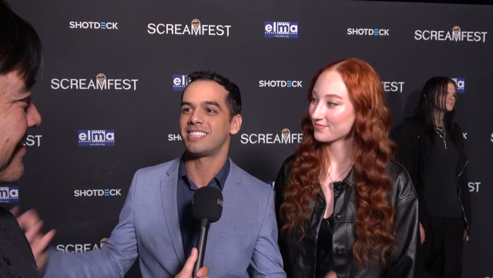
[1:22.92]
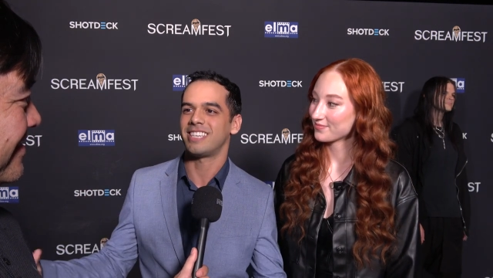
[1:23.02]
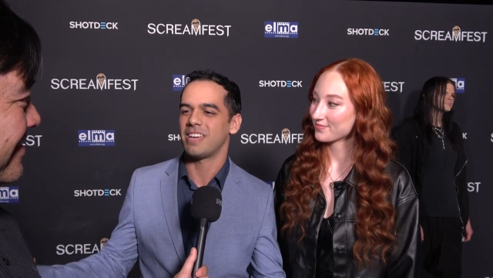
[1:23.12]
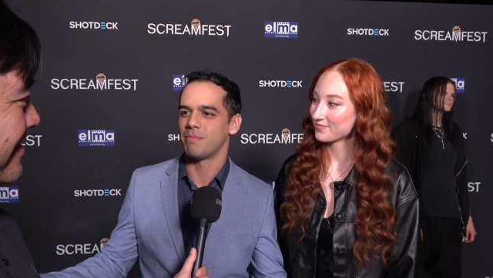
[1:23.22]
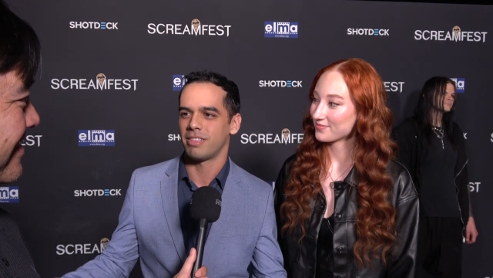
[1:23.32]

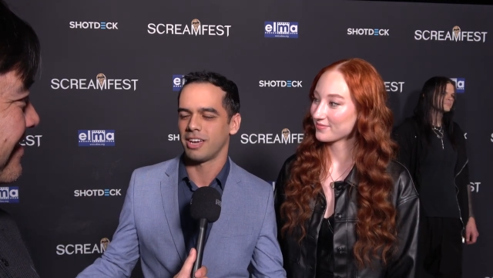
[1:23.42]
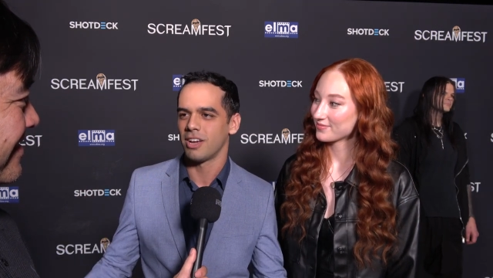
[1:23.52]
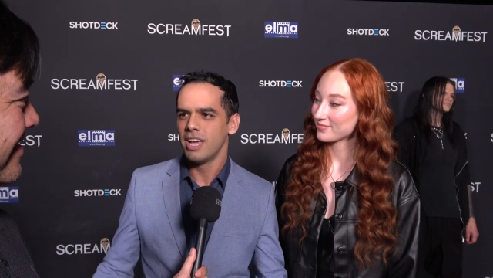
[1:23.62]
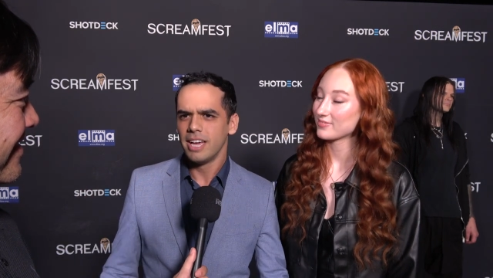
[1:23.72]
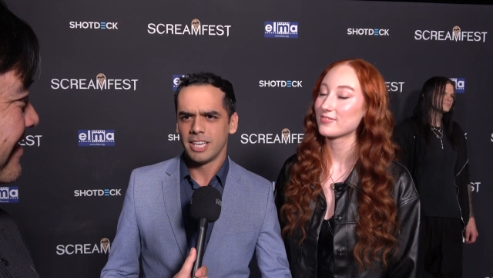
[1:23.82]
Speaker 1: same thing,
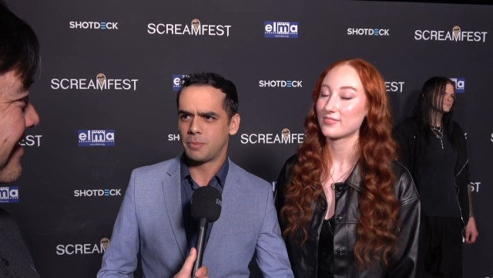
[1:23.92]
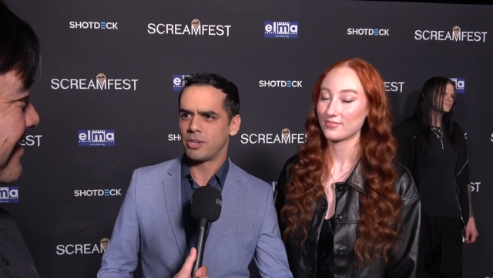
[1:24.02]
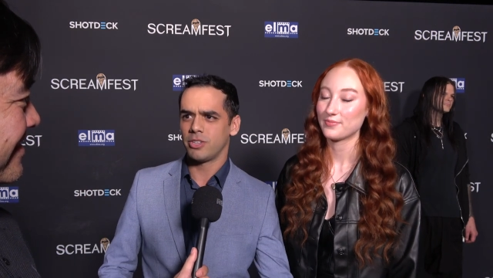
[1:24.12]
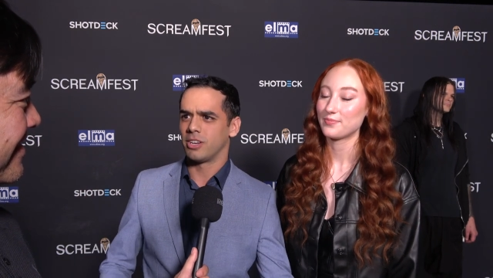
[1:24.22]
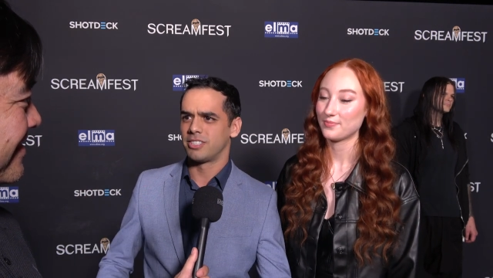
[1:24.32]

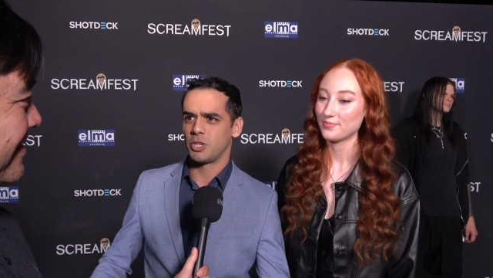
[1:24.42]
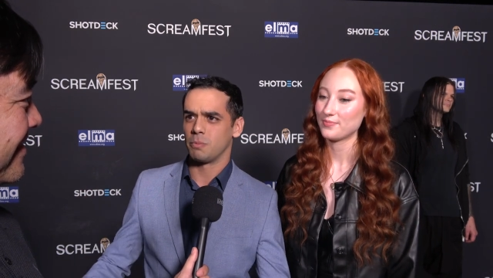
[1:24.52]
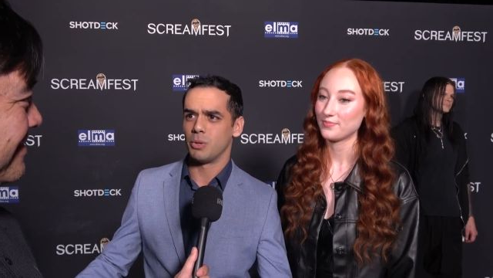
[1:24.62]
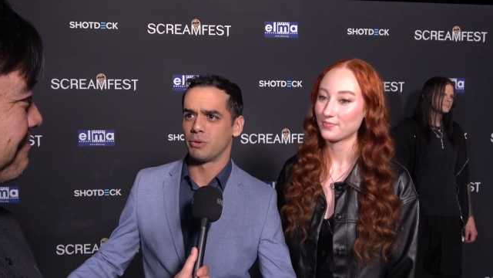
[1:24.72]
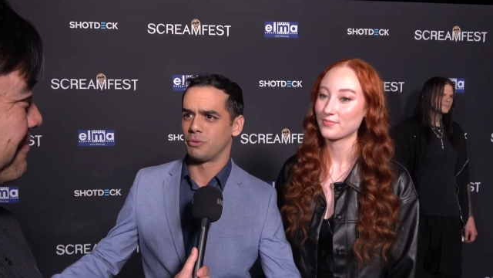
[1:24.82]
especially on such a
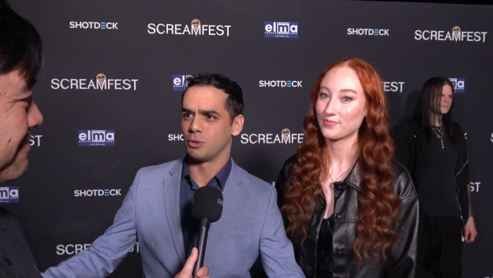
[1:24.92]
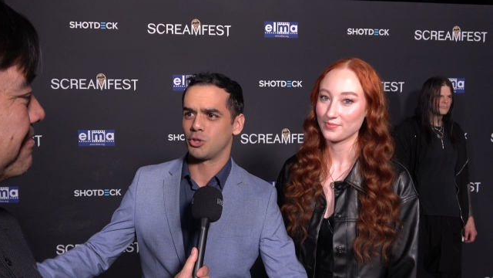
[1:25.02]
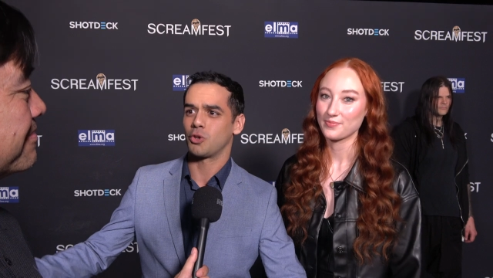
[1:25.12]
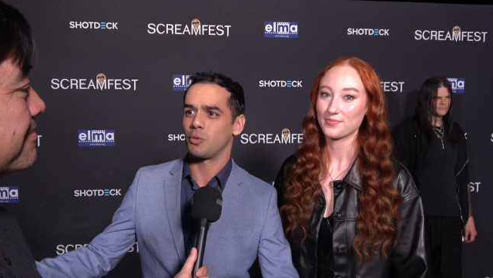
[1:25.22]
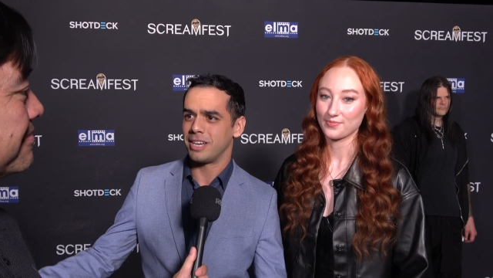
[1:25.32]
beautiful
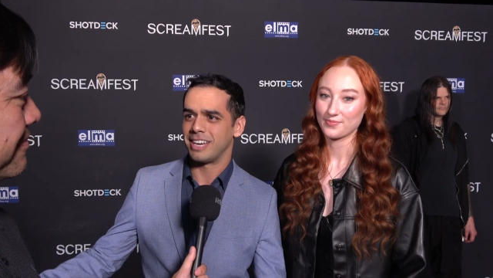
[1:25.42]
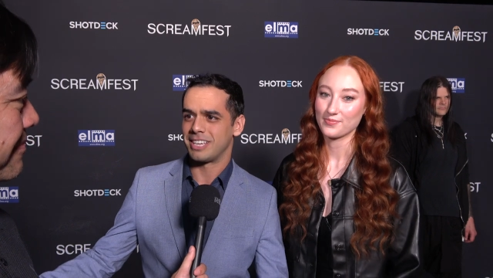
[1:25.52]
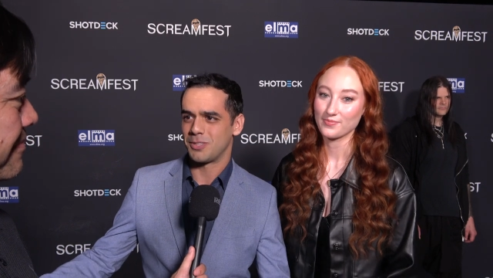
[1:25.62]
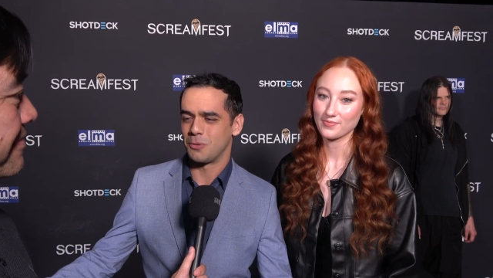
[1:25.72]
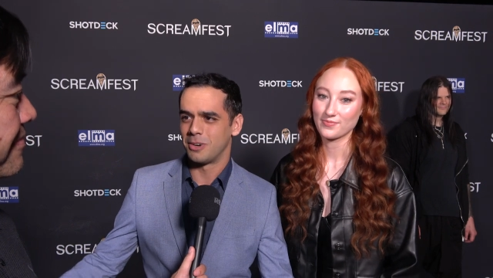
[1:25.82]
screen
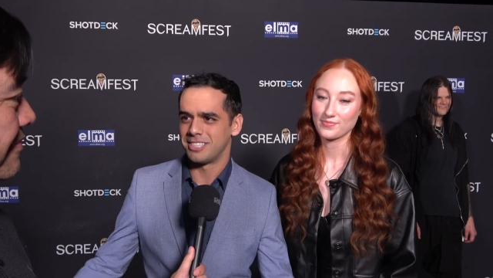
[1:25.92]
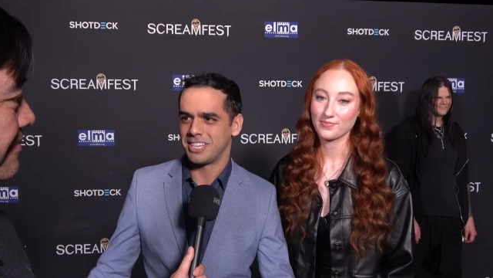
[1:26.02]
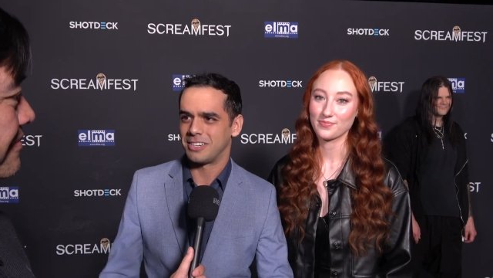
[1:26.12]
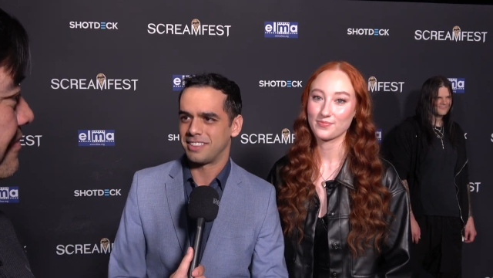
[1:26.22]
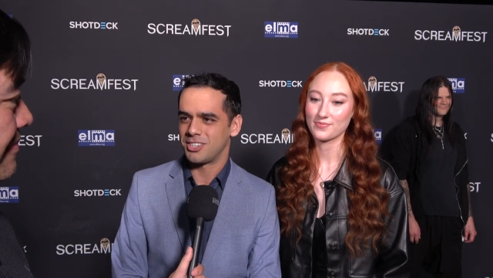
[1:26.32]
as the ones
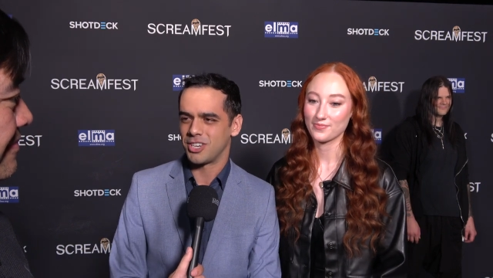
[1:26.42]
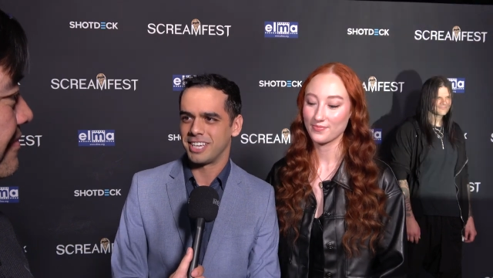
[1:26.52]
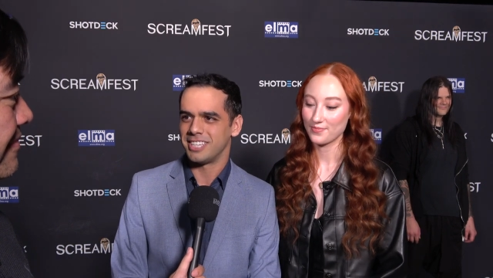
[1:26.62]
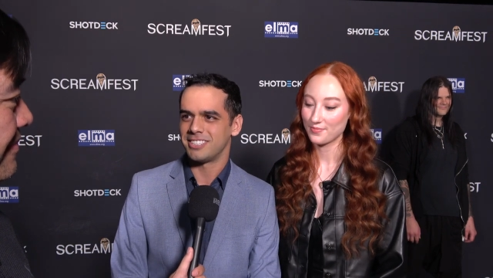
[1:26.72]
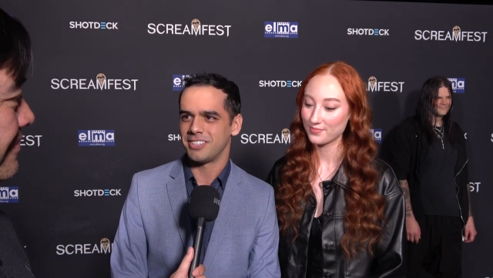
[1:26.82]
here at the
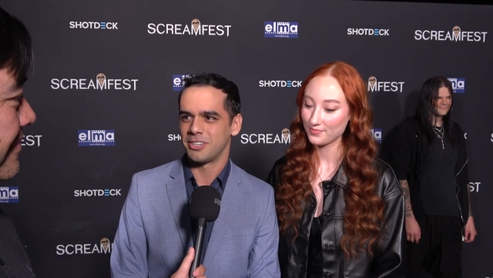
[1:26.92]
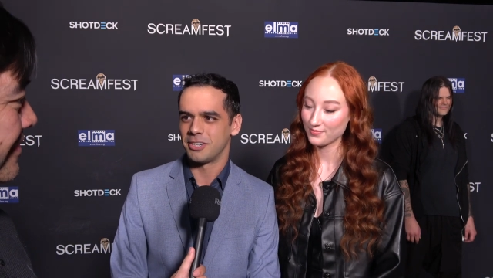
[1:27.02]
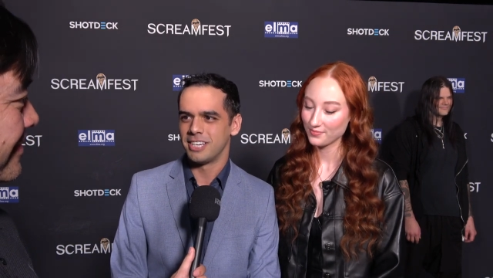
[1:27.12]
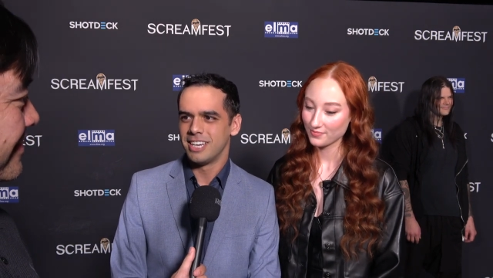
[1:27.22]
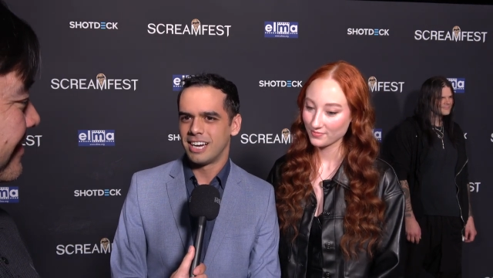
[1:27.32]
Chinese Theater.
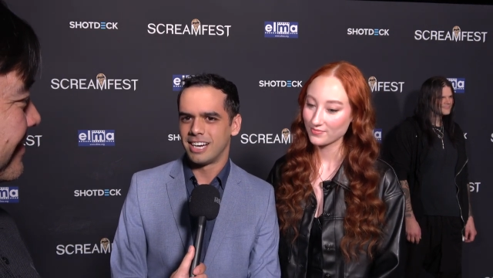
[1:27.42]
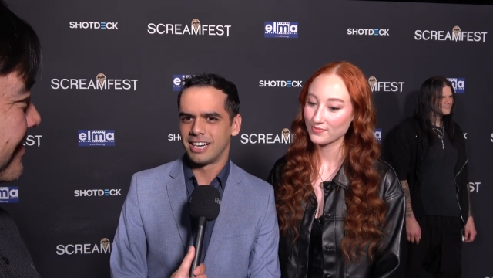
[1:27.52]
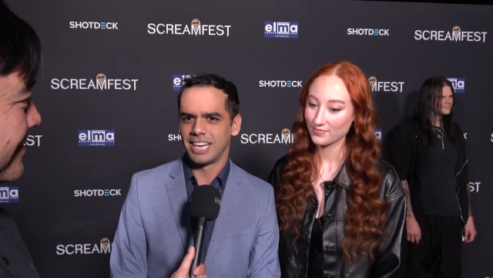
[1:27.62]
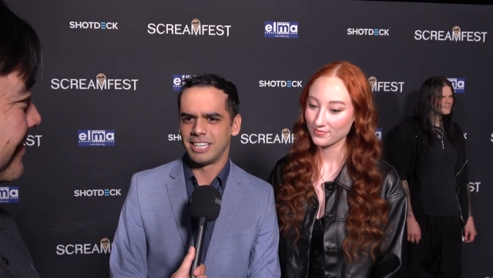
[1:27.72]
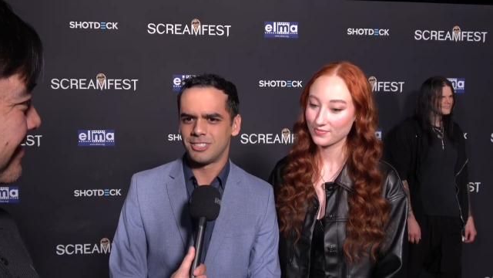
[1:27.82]
Uh,
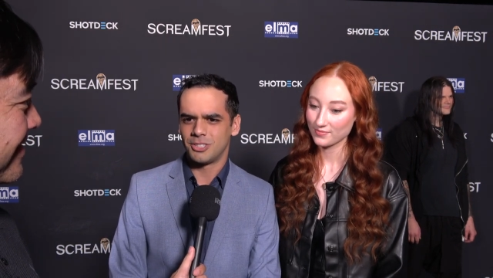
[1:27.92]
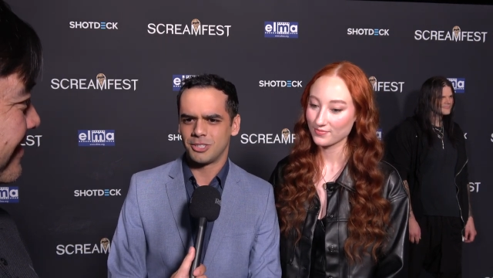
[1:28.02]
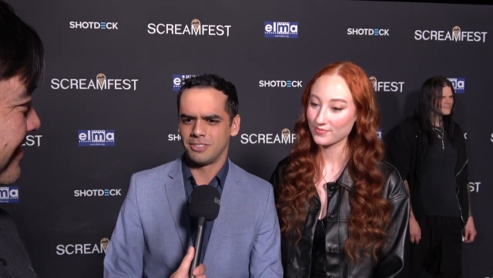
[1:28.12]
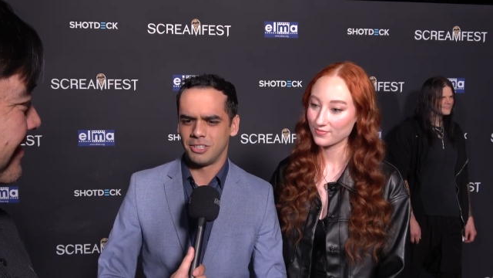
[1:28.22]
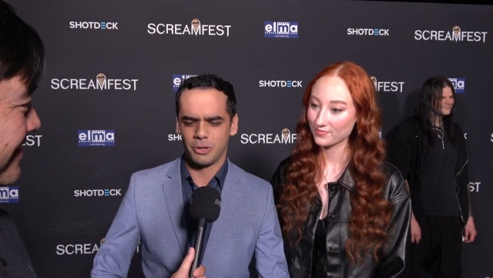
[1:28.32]
and it's
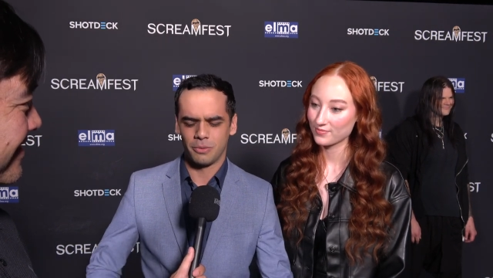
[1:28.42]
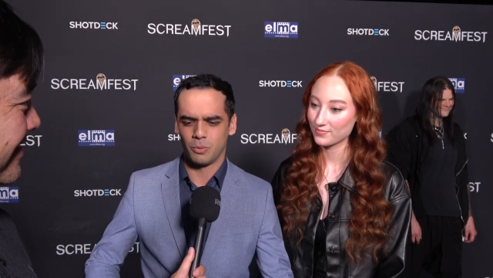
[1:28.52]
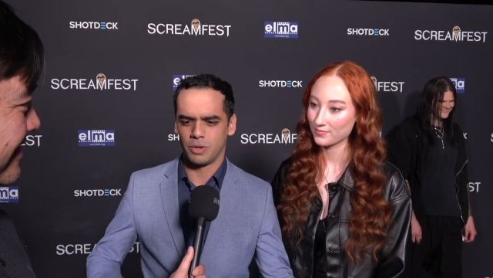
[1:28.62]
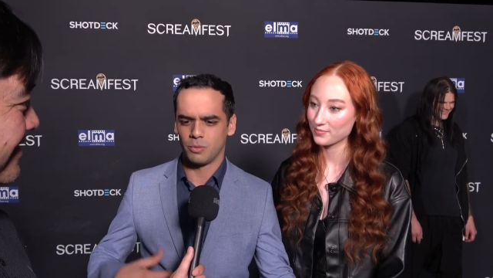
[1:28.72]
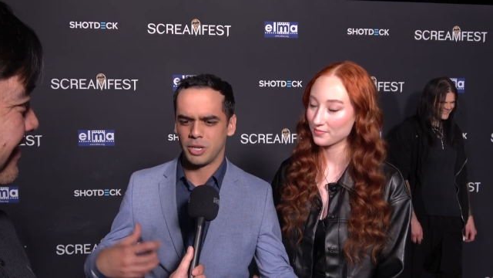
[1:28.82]
just, you know,
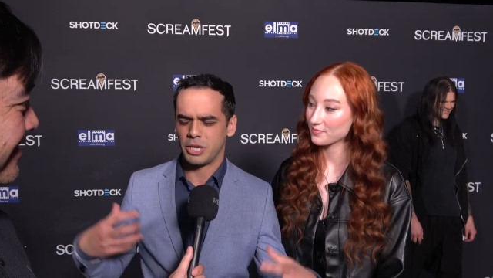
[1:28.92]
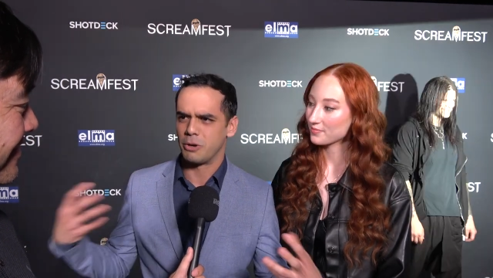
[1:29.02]
when you